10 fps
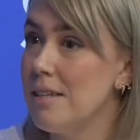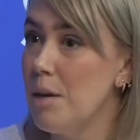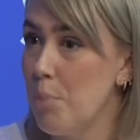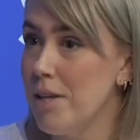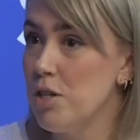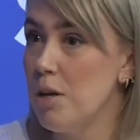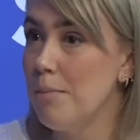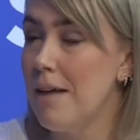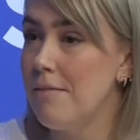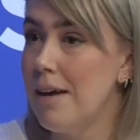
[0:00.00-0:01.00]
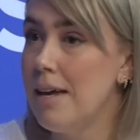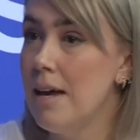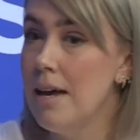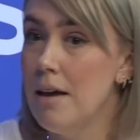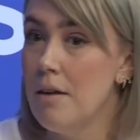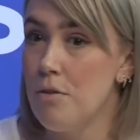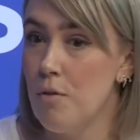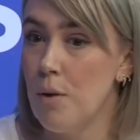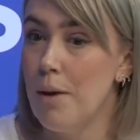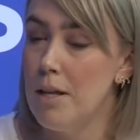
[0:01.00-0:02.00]
the Apprenticeship Levy
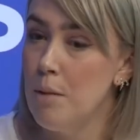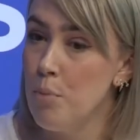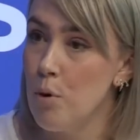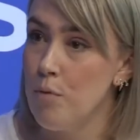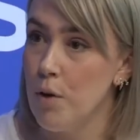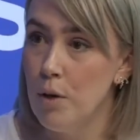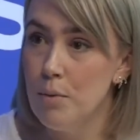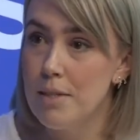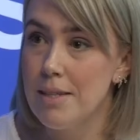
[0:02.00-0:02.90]
through a number of routes.